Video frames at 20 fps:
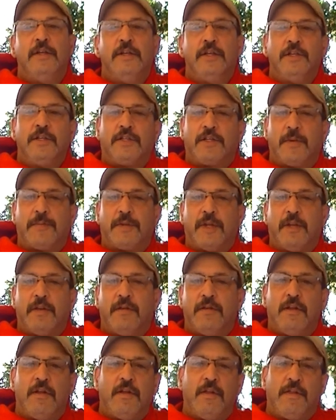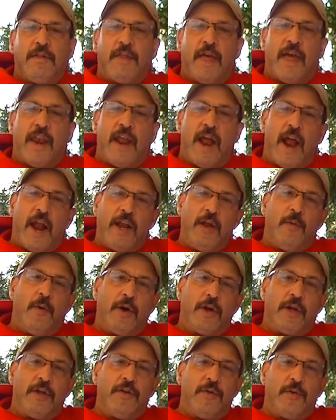Something that
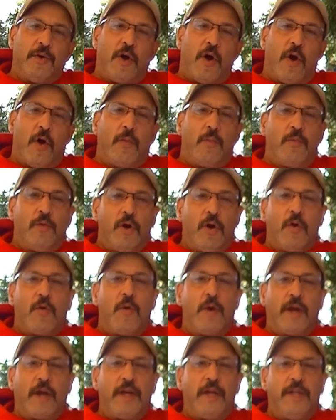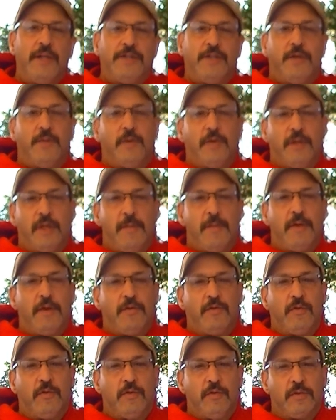anyone could do at home real quick and easy with limited
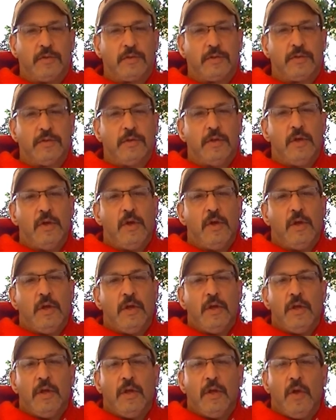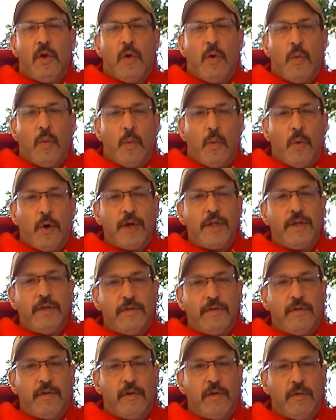tools. What do you
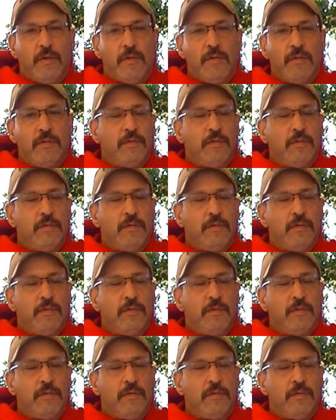do